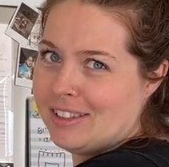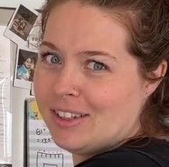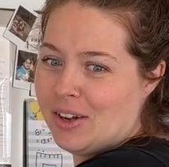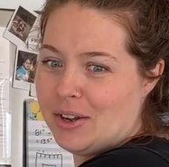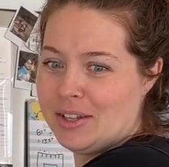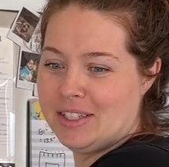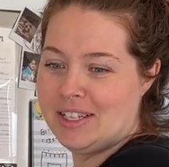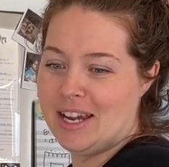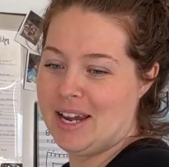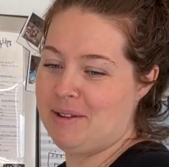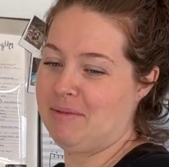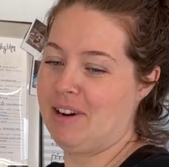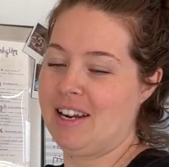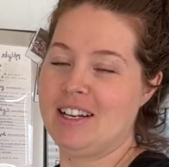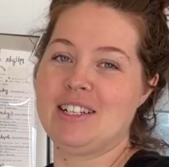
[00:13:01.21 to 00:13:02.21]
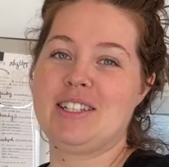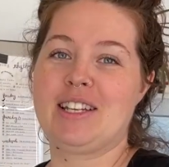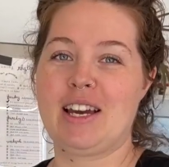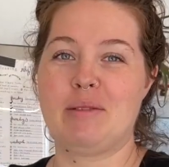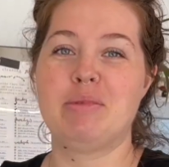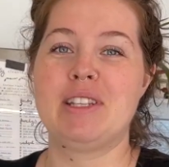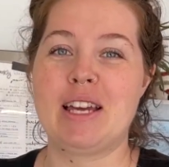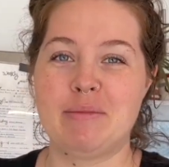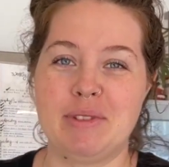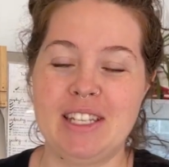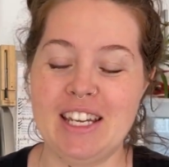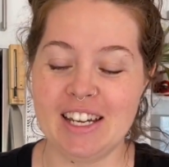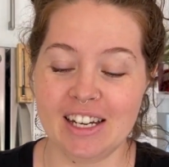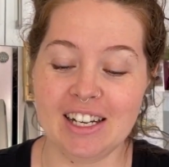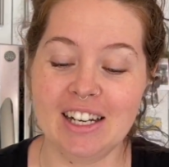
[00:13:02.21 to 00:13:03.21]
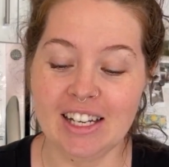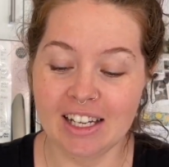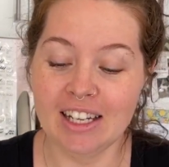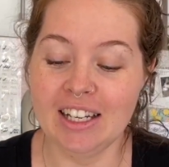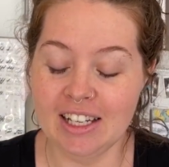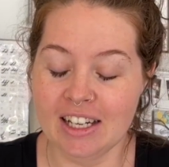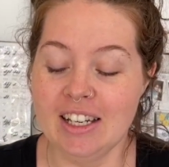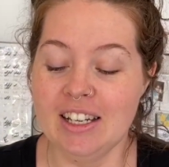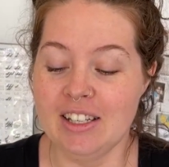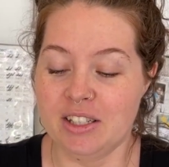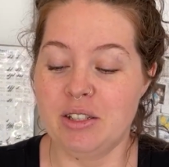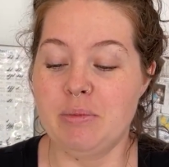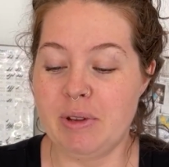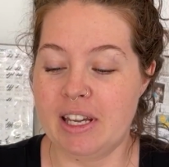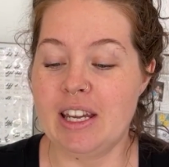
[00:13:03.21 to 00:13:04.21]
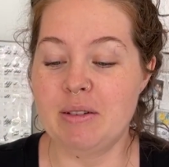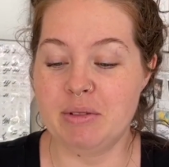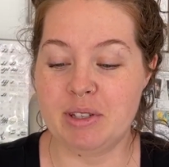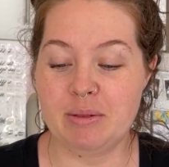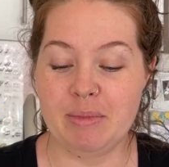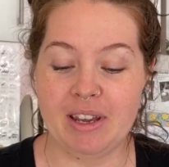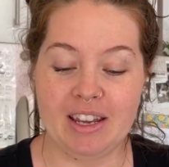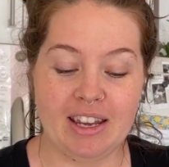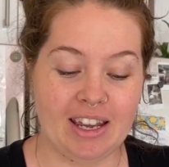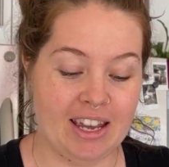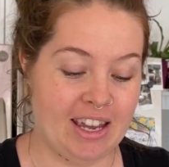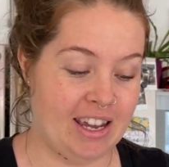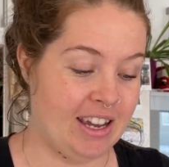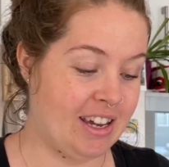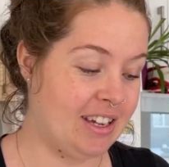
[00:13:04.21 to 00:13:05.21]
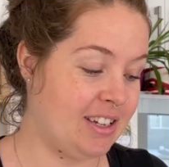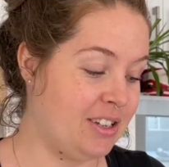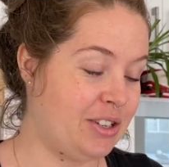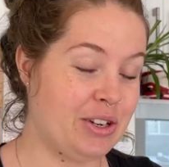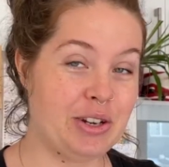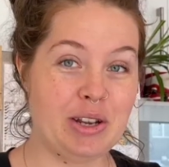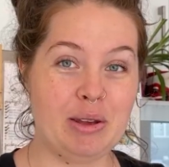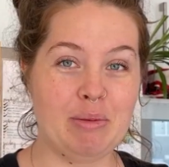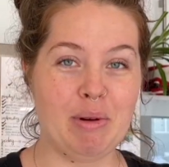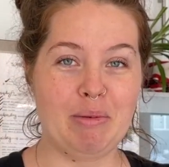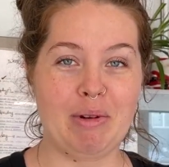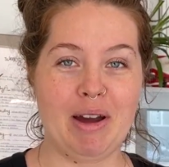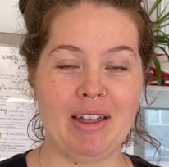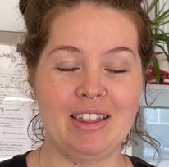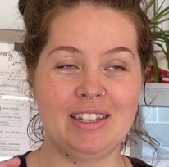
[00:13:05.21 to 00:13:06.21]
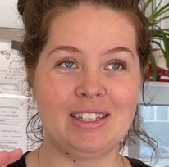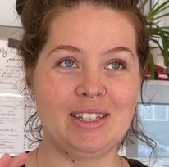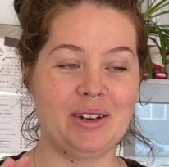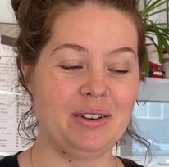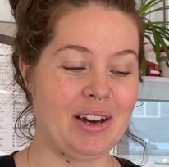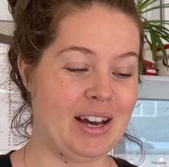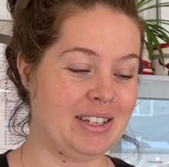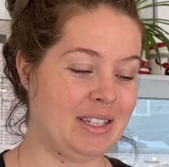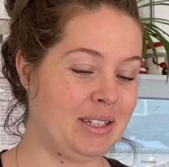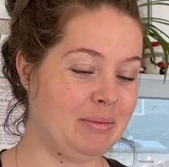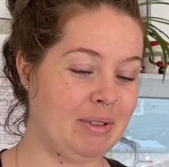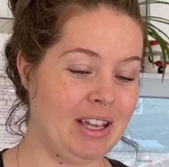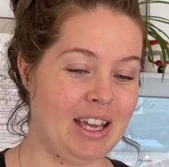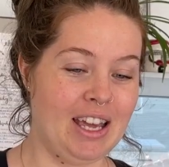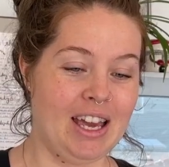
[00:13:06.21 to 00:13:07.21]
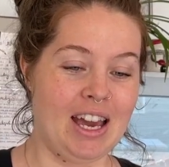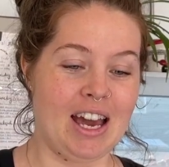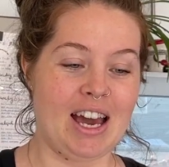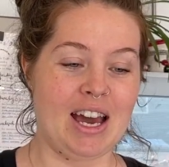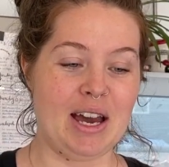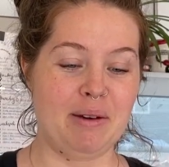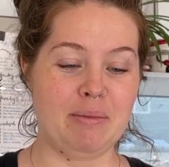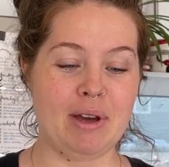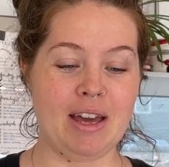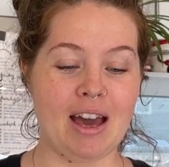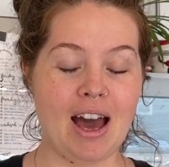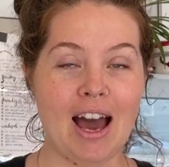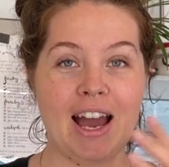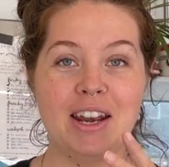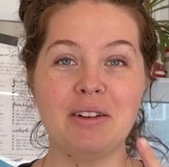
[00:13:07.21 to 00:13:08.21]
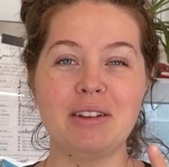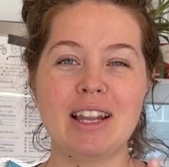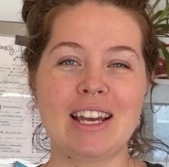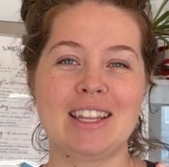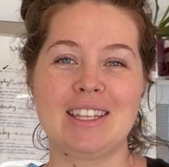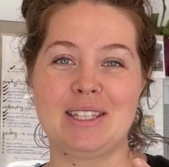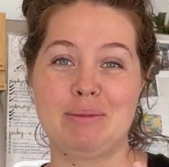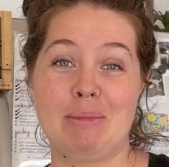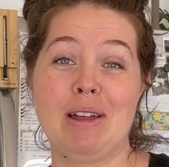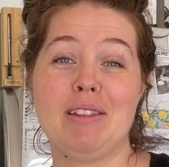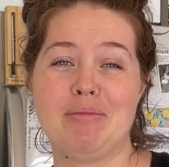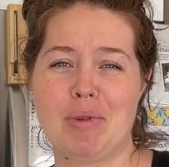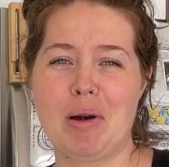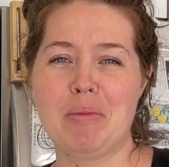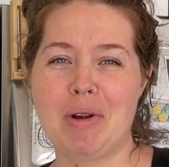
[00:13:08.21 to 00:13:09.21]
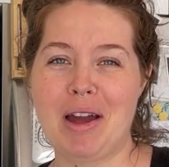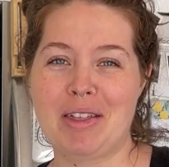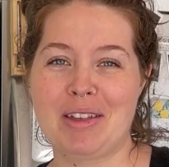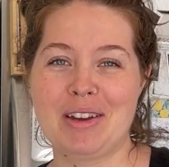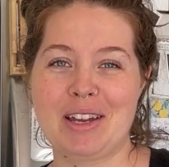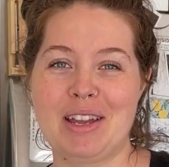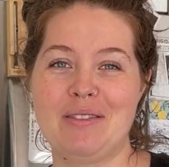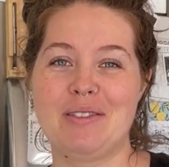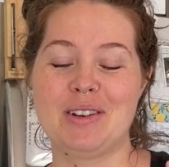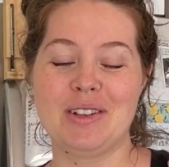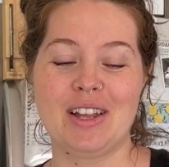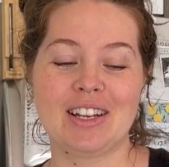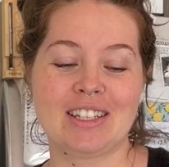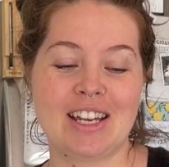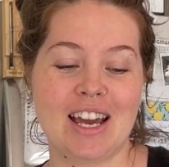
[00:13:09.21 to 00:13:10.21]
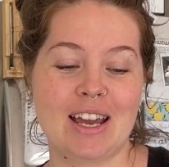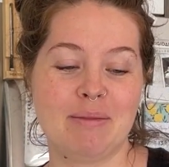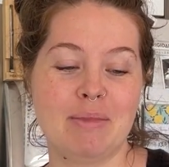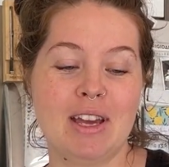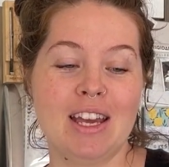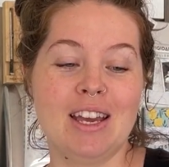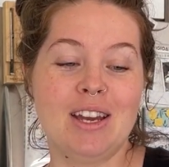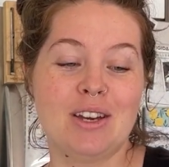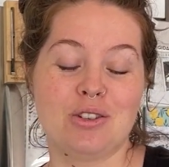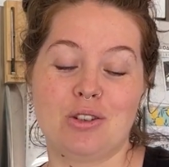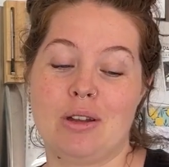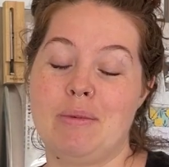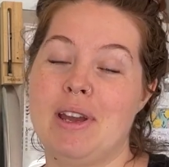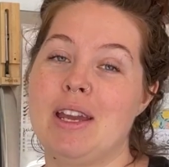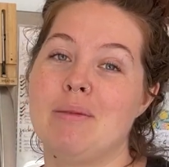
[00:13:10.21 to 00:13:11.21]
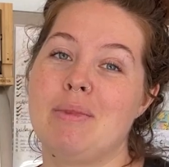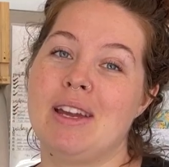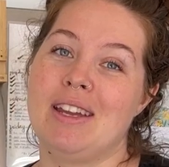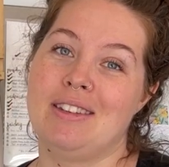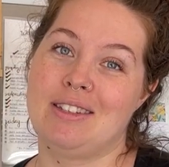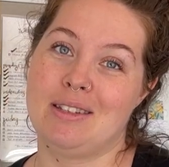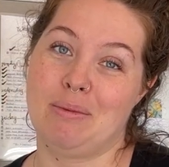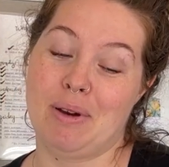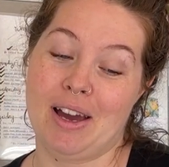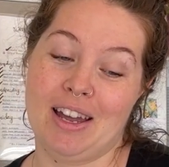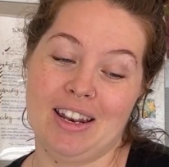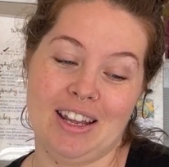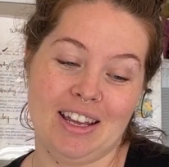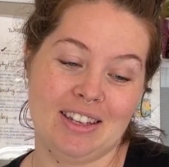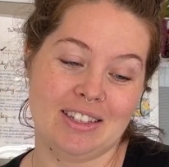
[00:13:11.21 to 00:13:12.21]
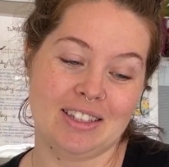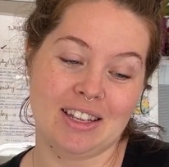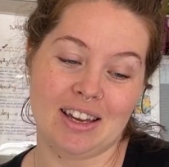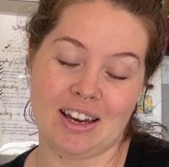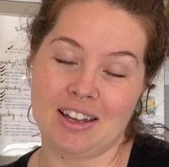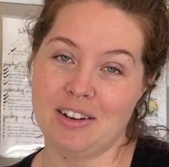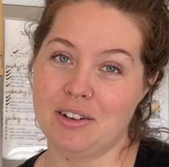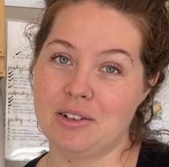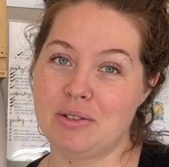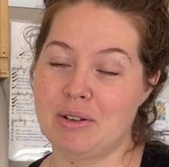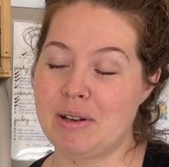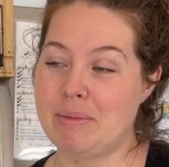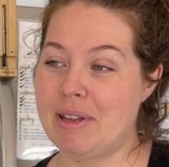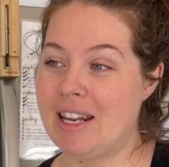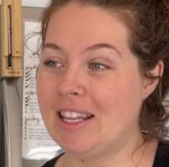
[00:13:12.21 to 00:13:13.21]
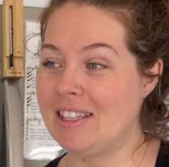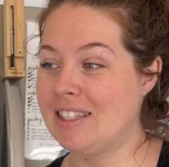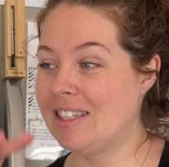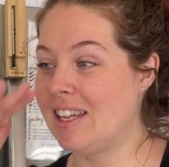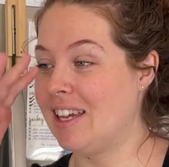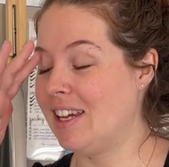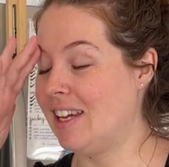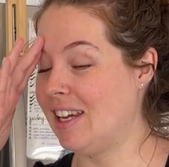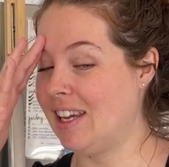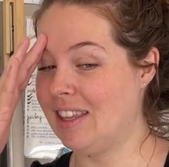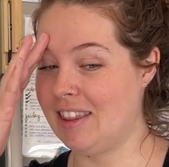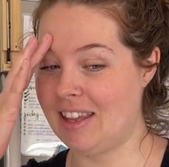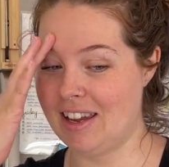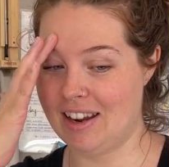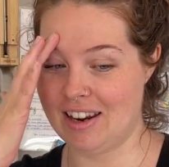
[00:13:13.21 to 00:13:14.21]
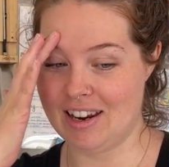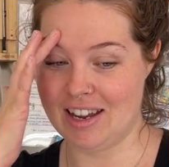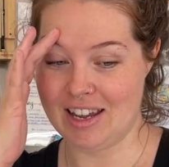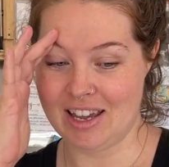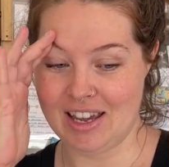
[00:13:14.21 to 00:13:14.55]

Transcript: all the time, right? Just a couple times a year. So being able to make a turkey bone broth is so awesome. I don't like the smell of bone broth cooking for a long time, so I make it in my Instapot. It's 120 minutes in there,